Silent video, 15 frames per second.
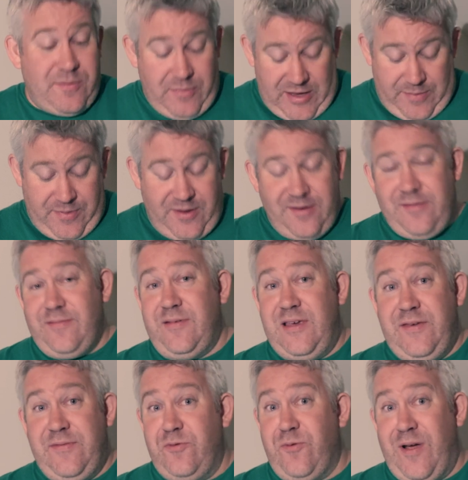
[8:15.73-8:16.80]
I may be
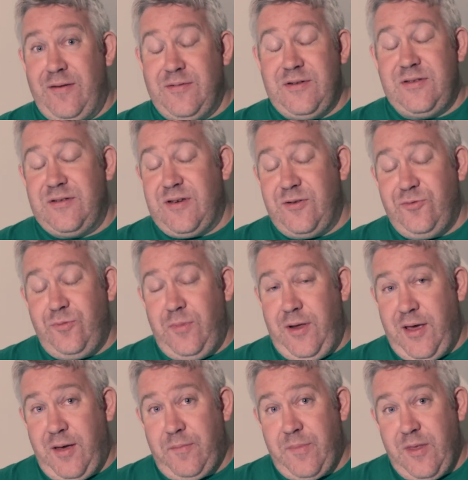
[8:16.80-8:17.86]
even rounder than I
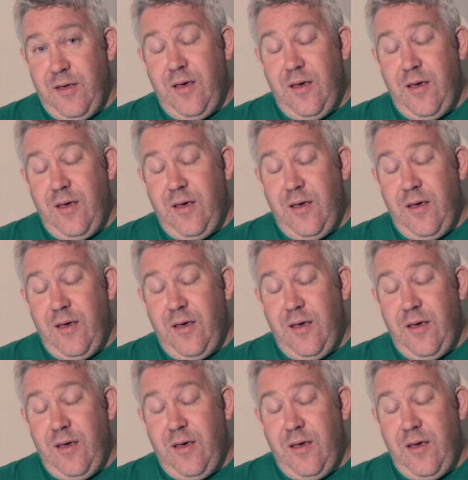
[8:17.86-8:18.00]
normally am.